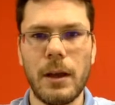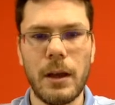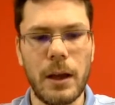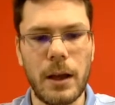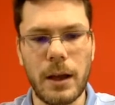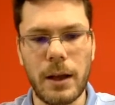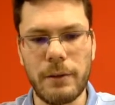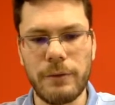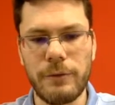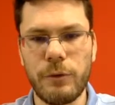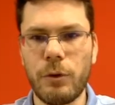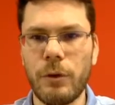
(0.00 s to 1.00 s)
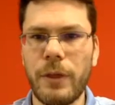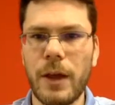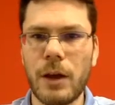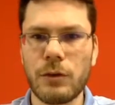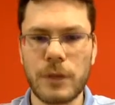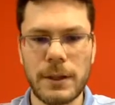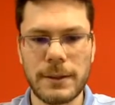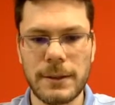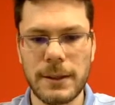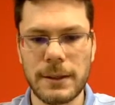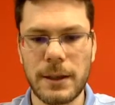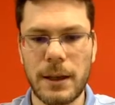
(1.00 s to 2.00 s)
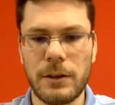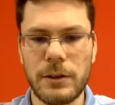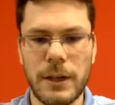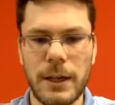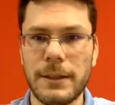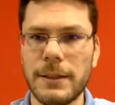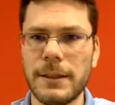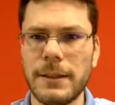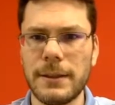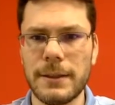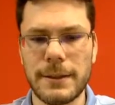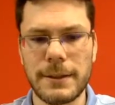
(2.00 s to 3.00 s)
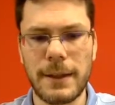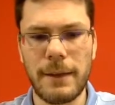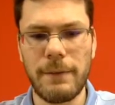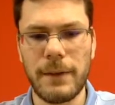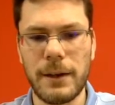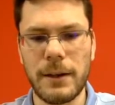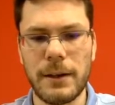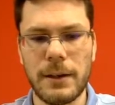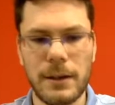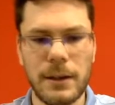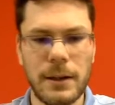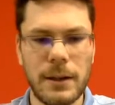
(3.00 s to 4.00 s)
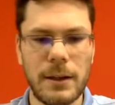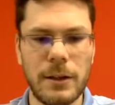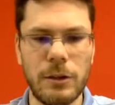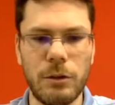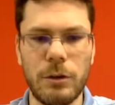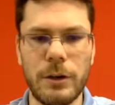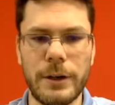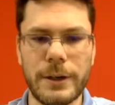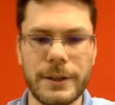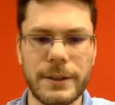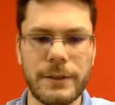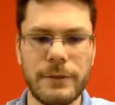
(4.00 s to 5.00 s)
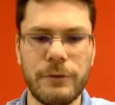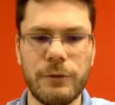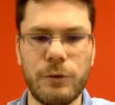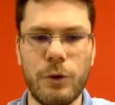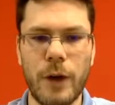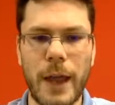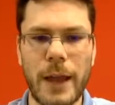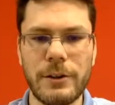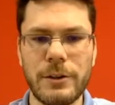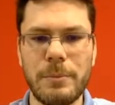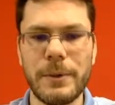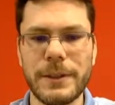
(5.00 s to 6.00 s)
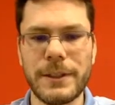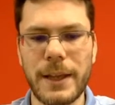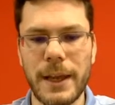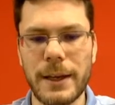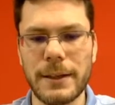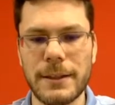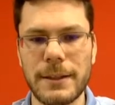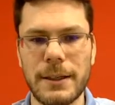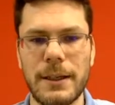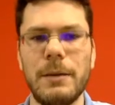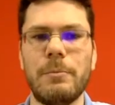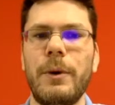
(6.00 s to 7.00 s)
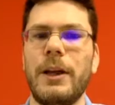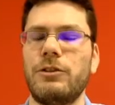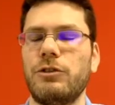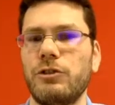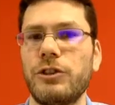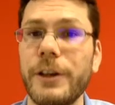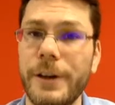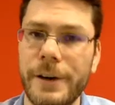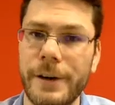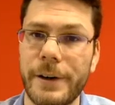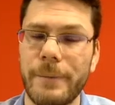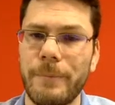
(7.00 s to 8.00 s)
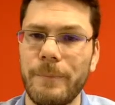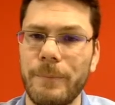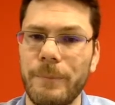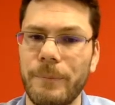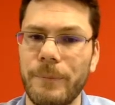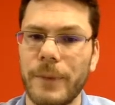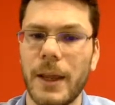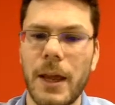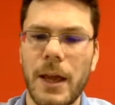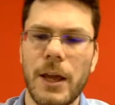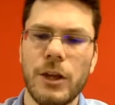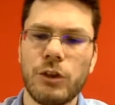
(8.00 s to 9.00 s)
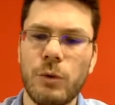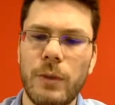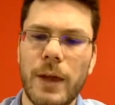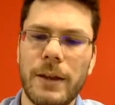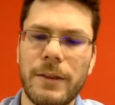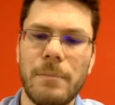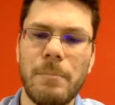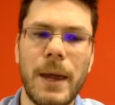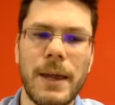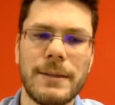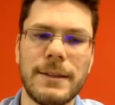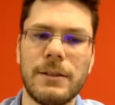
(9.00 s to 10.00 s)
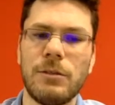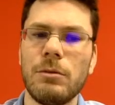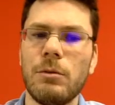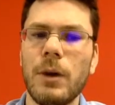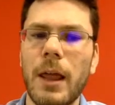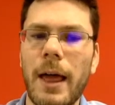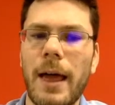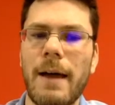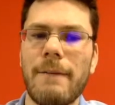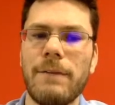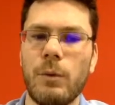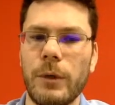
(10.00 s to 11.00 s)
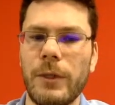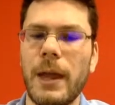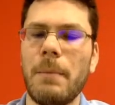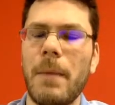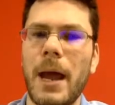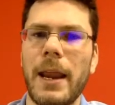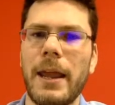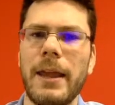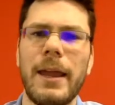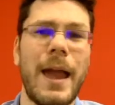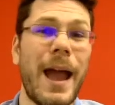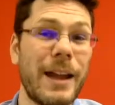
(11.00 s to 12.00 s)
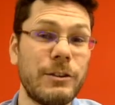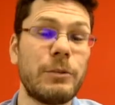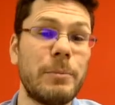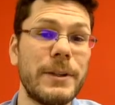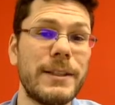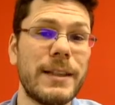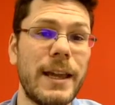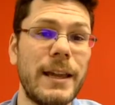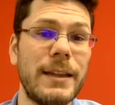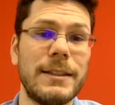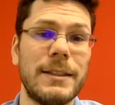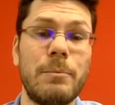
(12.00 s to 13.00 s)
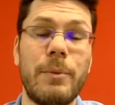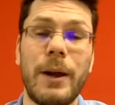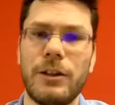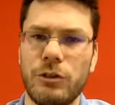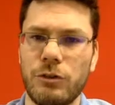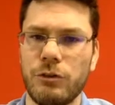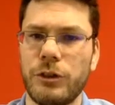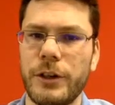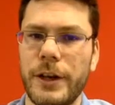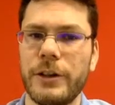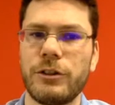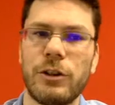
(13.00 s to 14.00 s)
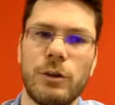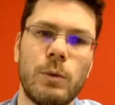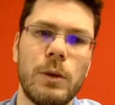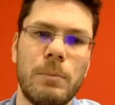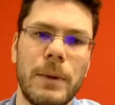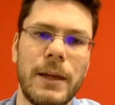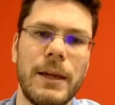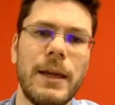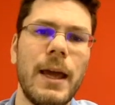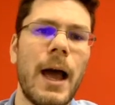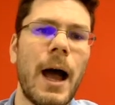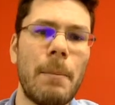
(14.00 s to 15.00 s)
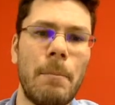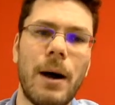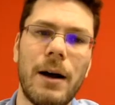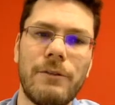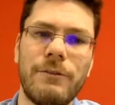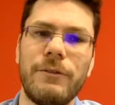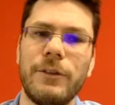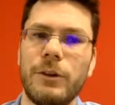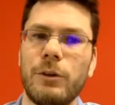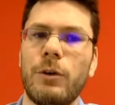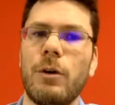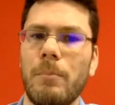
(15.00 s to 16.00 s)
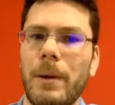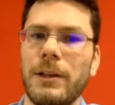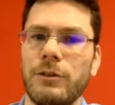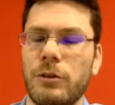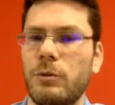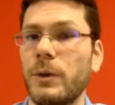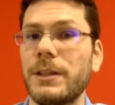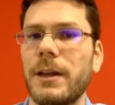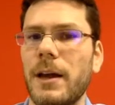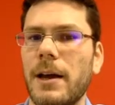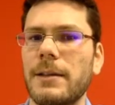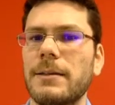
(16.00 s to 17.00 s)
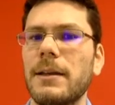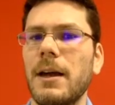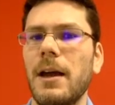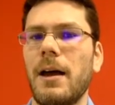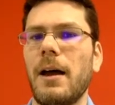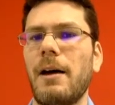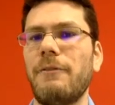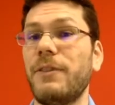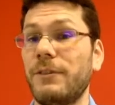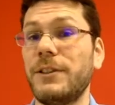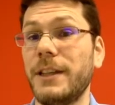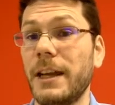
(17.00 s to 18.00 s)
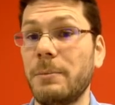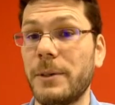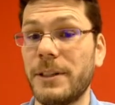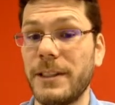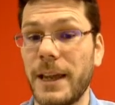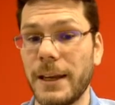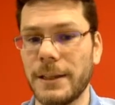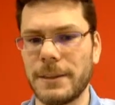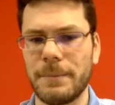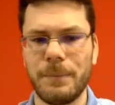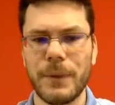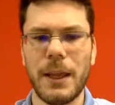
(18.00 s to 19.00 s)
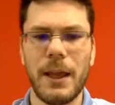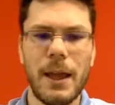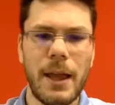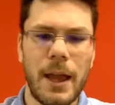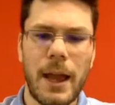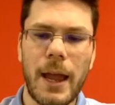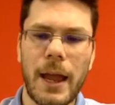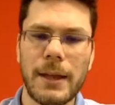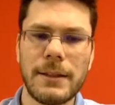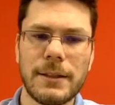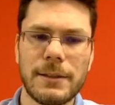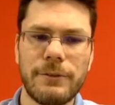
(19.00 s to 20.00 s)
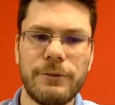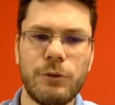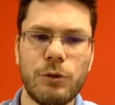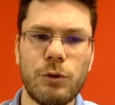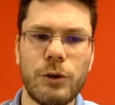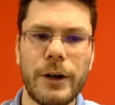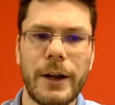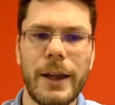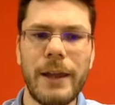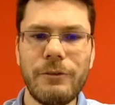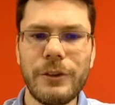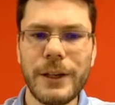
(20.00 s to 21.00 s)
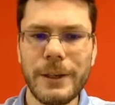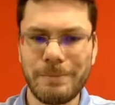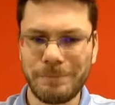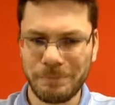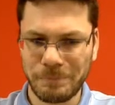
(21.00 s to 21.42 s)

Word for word: uh, $4,687 for 100% impression share. So that the basic you will have with that money 100% impression share, so you will be above your competitor which has uh, 58%. And for every